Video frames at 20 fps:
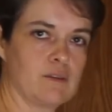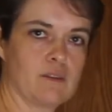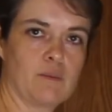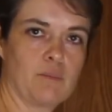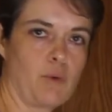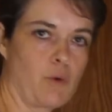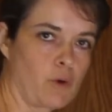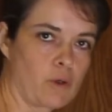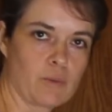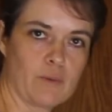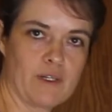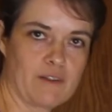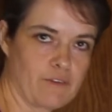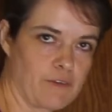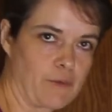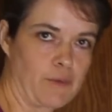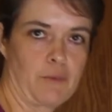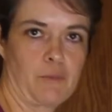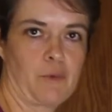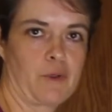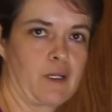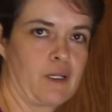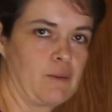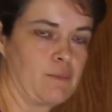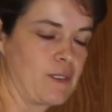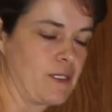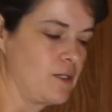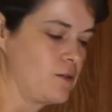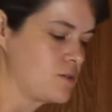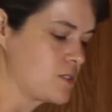the pork, whatever we're going to
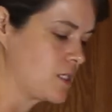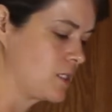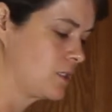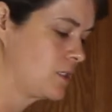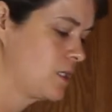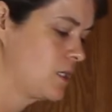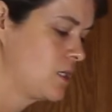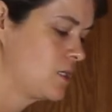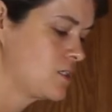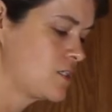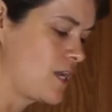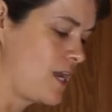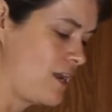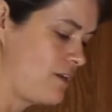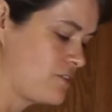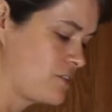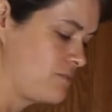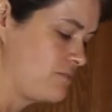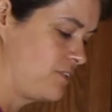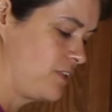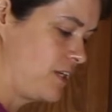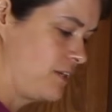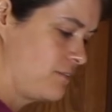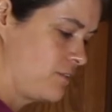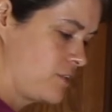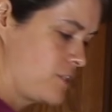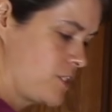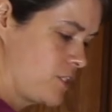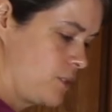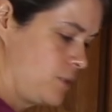be using, to have some
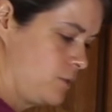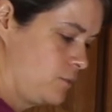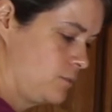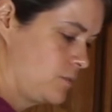flavor too.